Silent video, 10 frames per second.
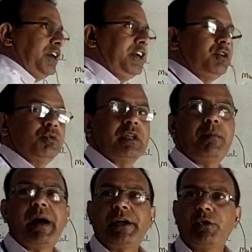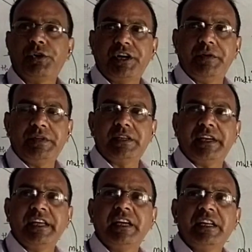into the mitotic division,
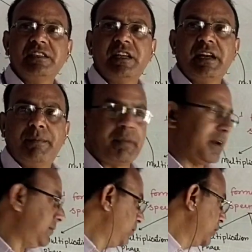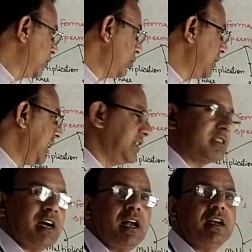increase their number, so that
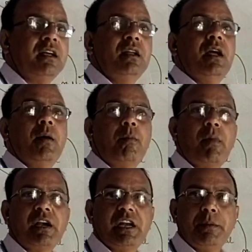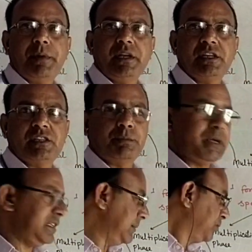is called multiplication
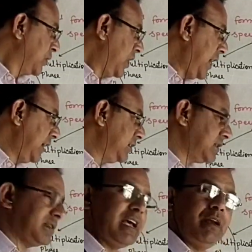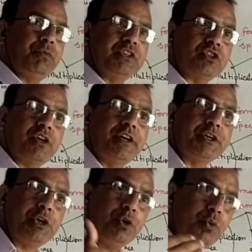phase. And the cell which
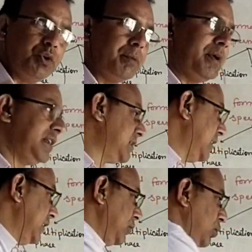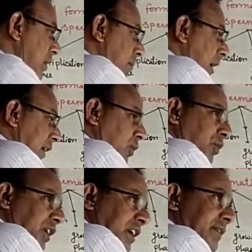continue remains into the
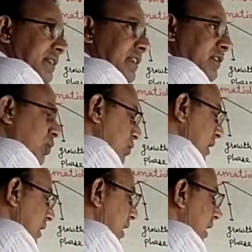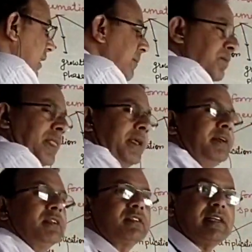mitotic division, those are called
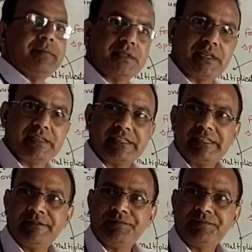stem cells.